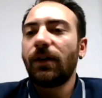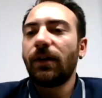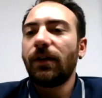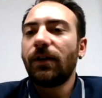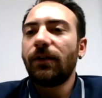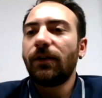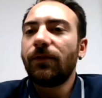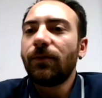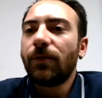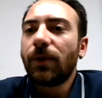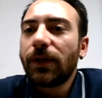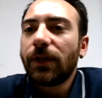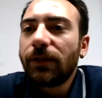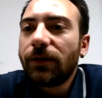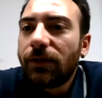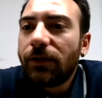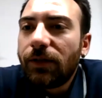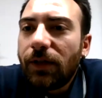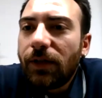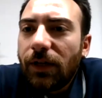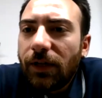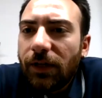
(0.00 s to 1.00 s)

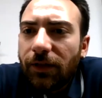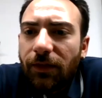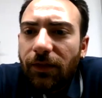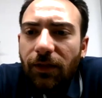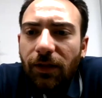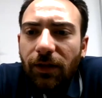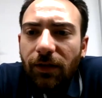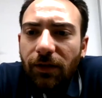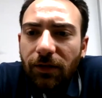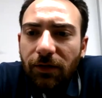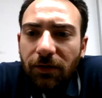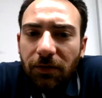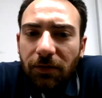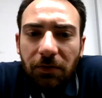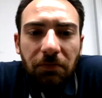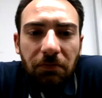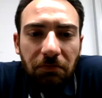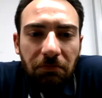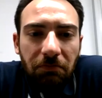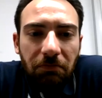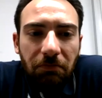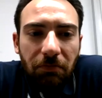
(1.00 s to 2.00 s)
everyone, I think
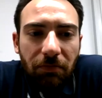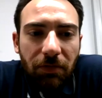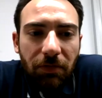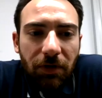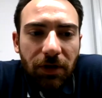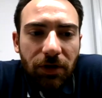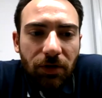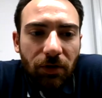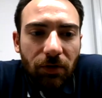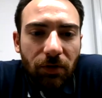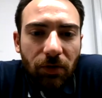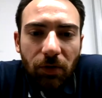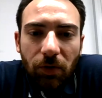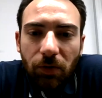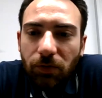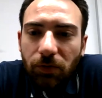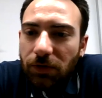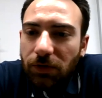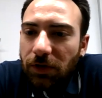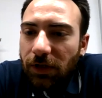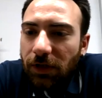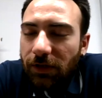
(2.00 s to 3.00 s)
this
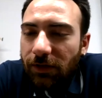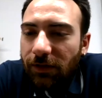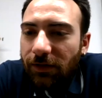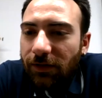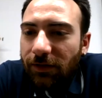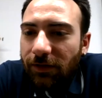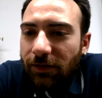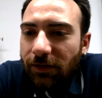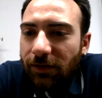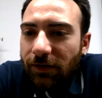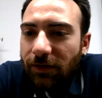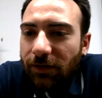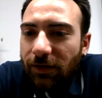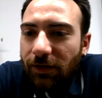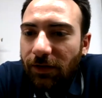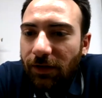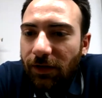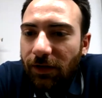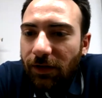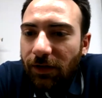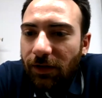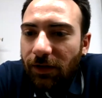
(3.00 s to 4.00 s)
concludes the
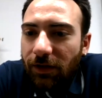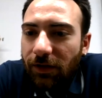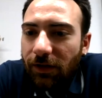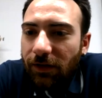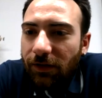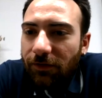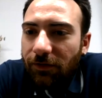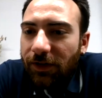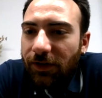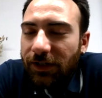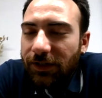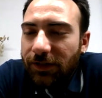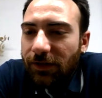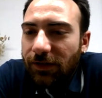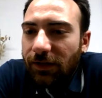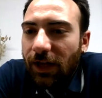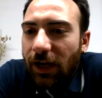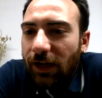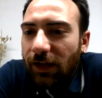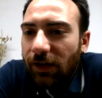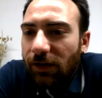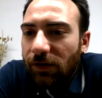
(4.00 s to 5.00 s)
first
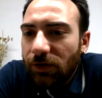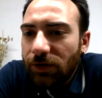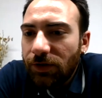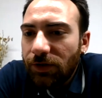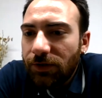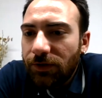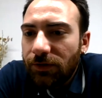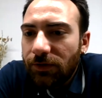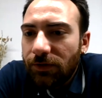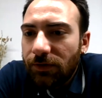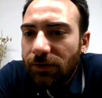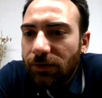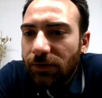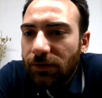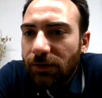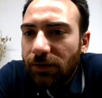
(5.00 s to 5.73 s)
dialogues.